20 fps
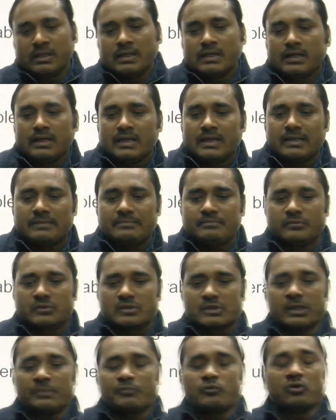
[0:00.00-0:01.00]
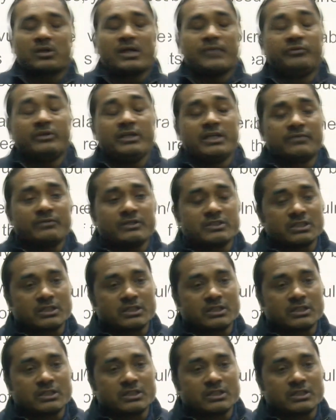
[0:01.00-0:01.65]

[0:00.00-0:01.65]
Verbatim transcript: uh, cryptography network